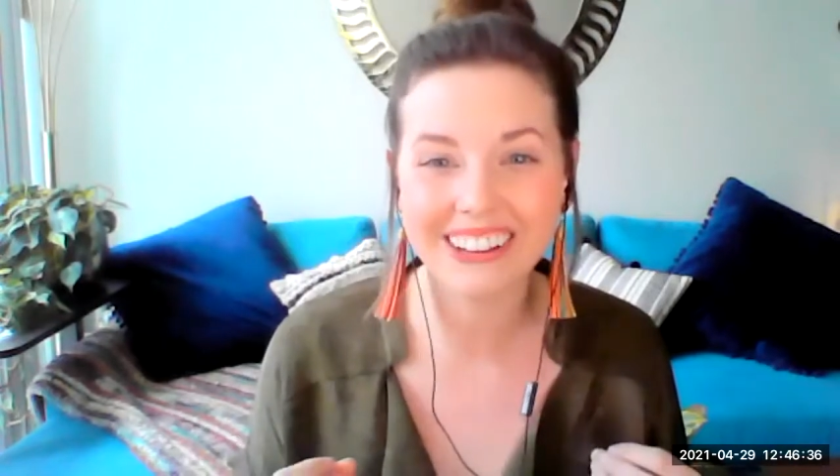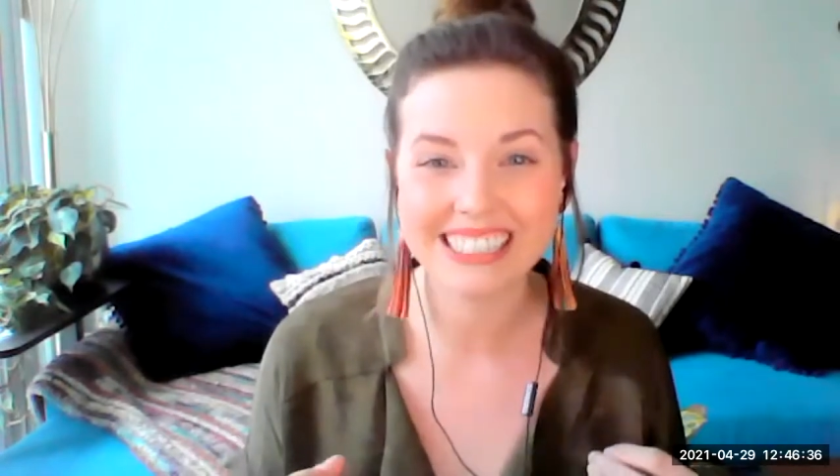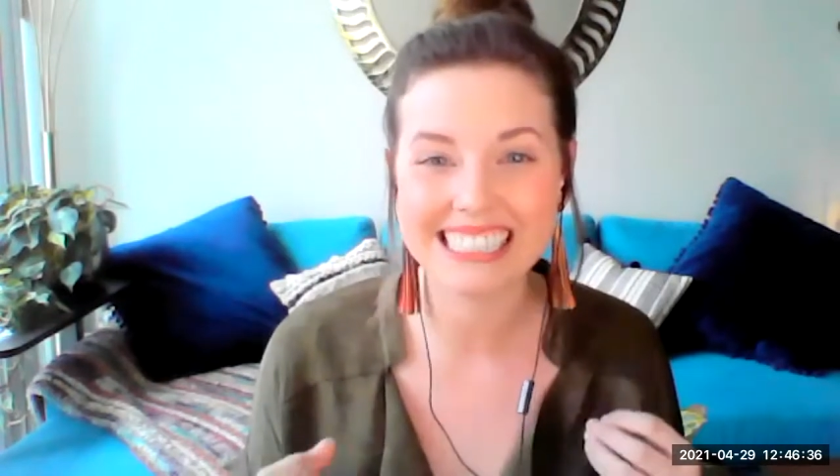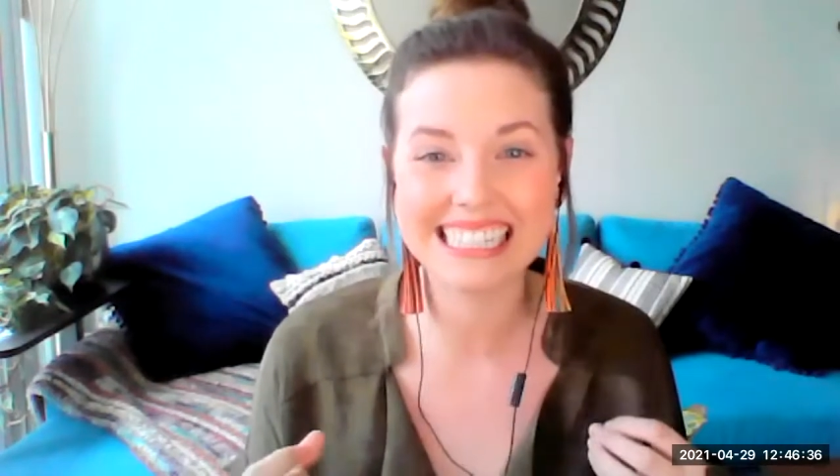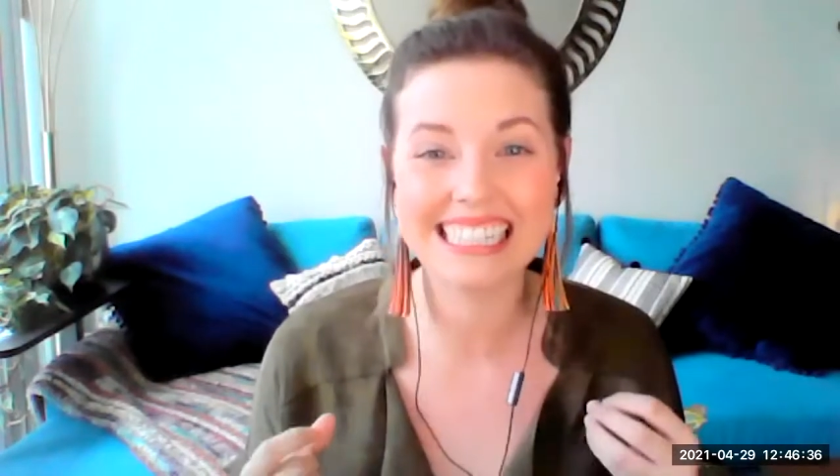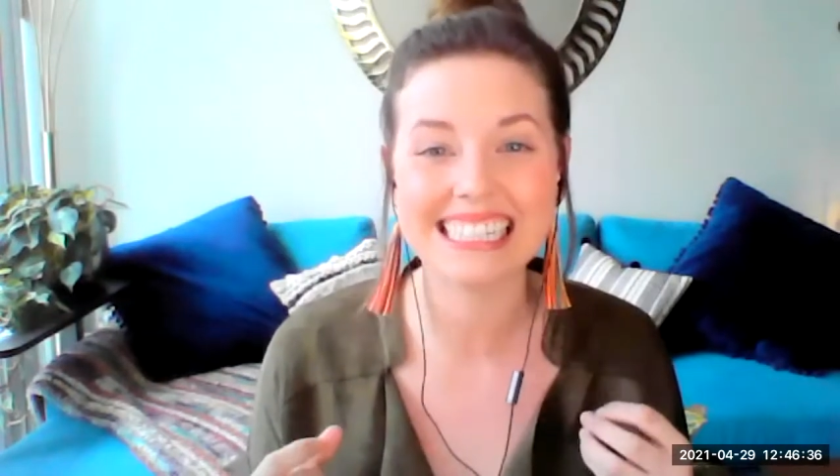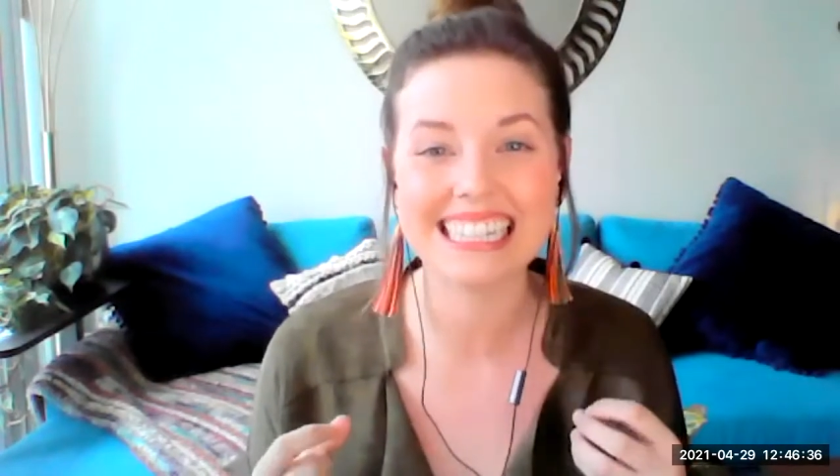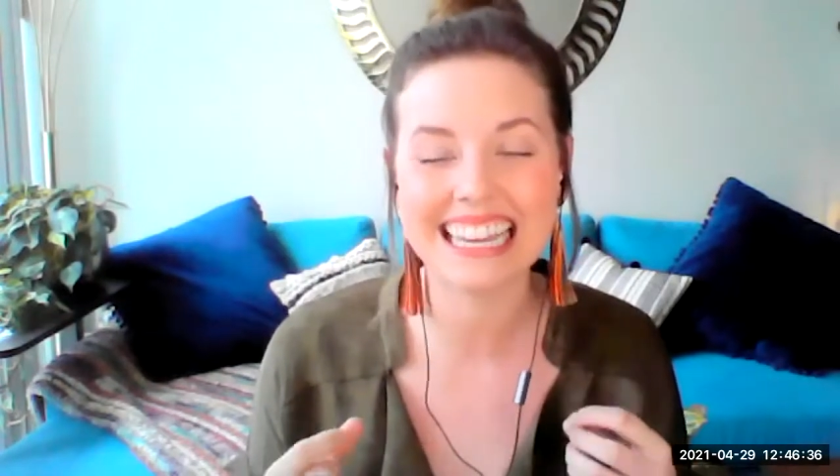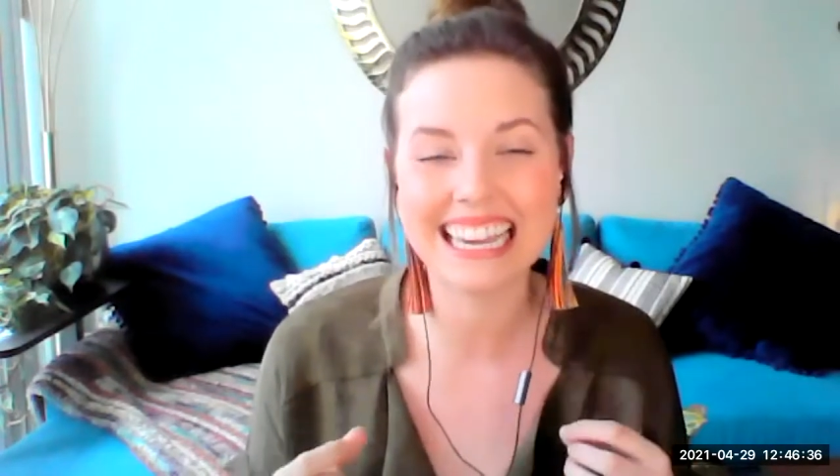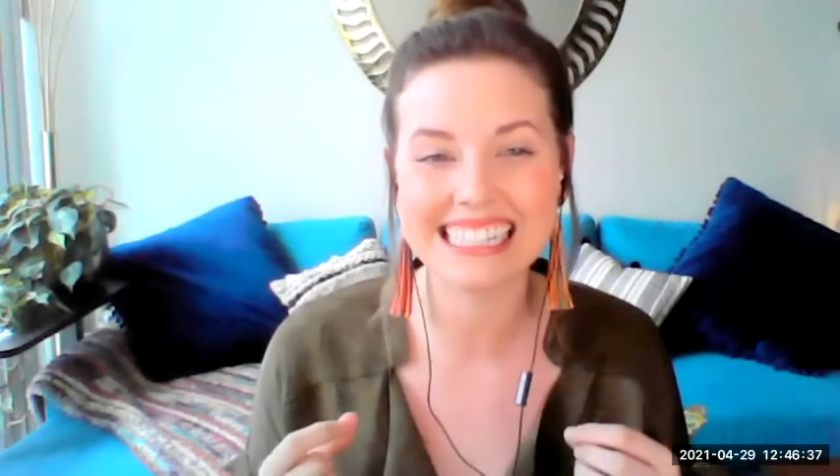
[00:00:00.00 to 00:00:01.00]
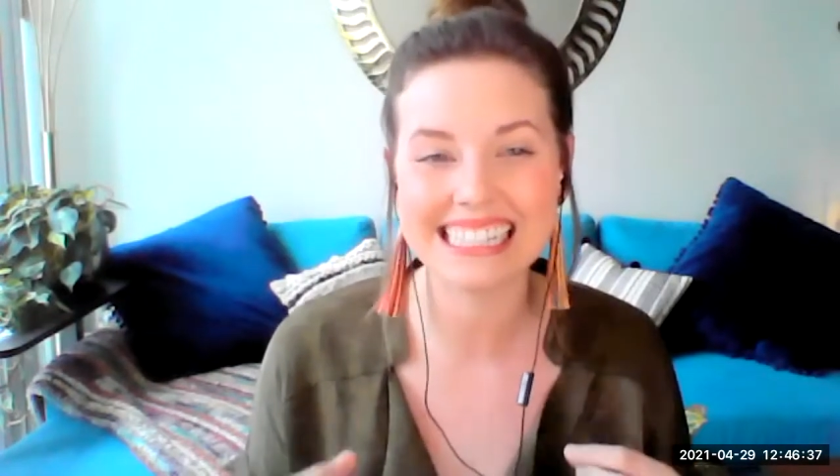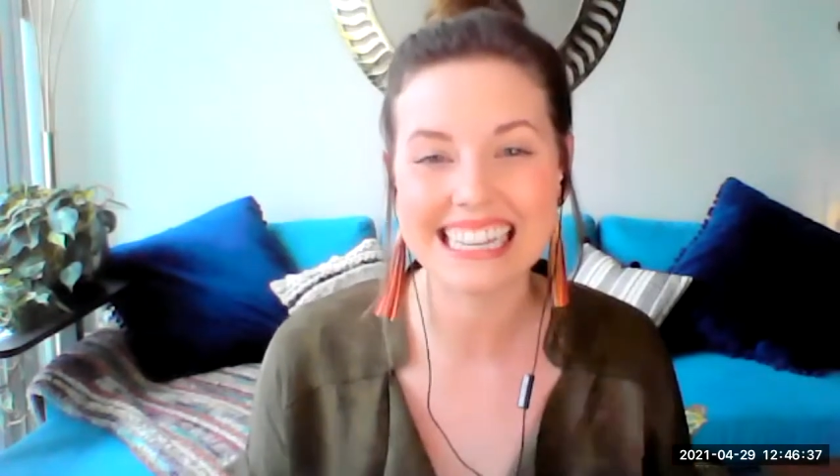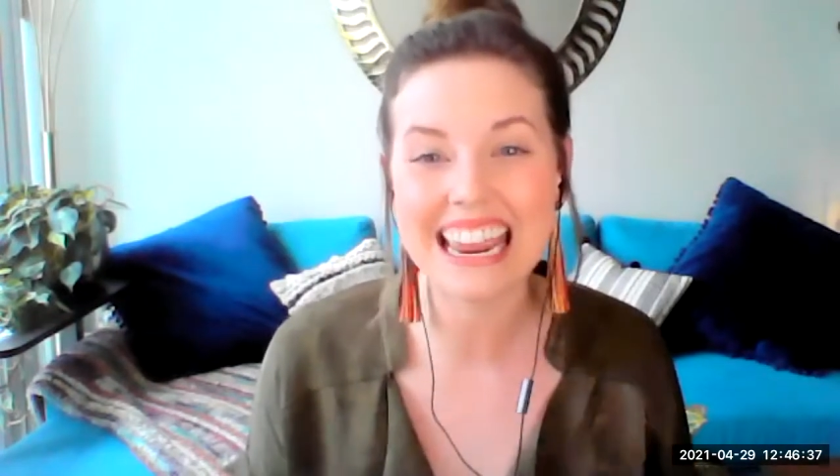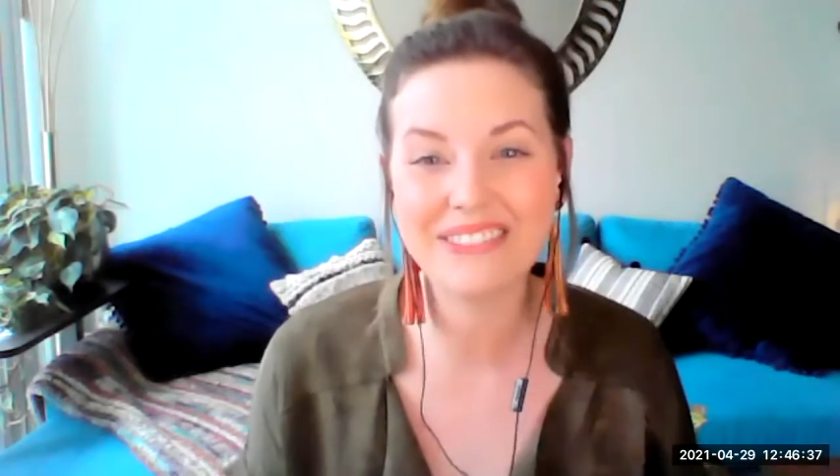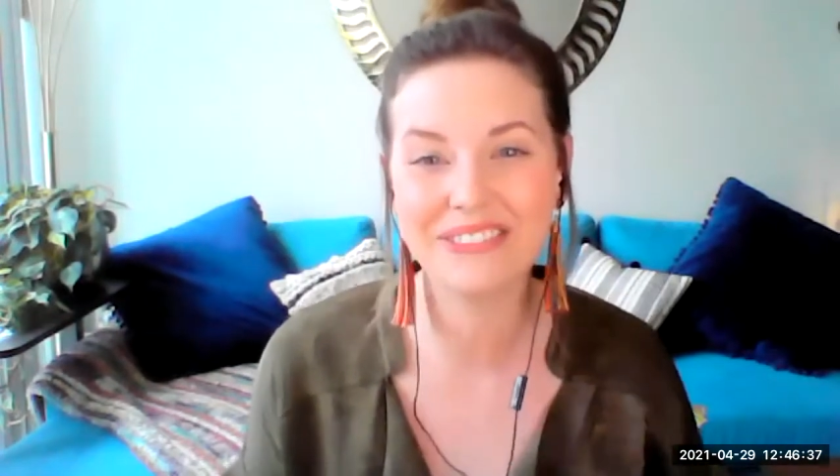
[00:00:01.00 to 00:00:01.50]
of us that doesn't think it's
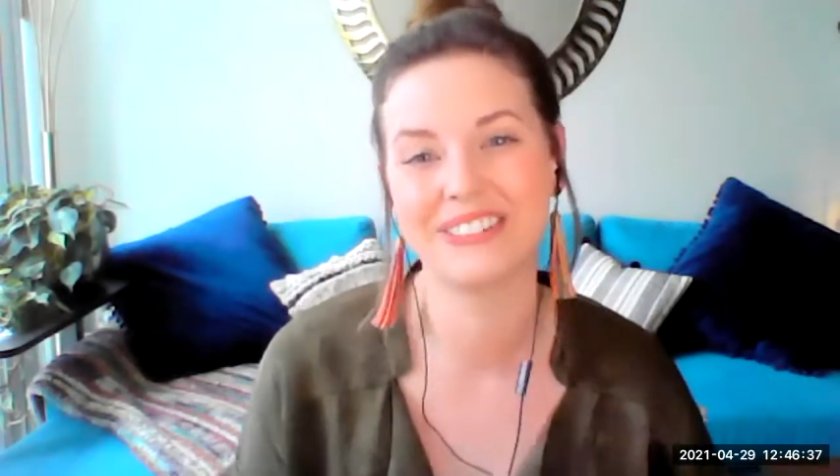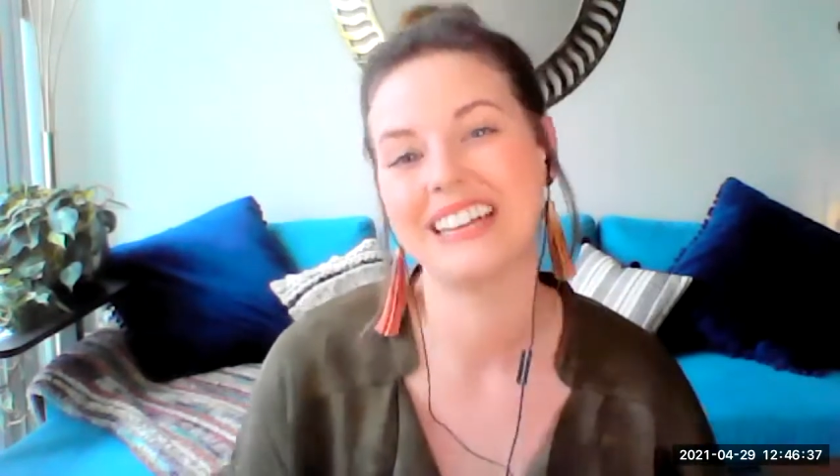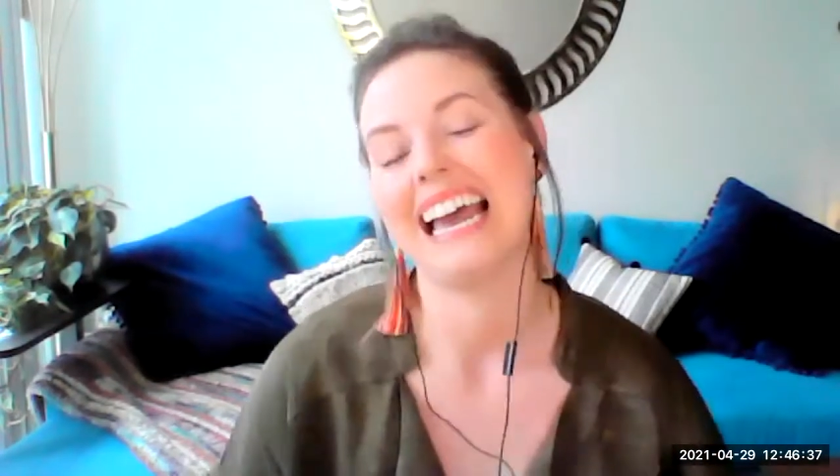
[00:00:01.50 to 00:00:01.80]
safe.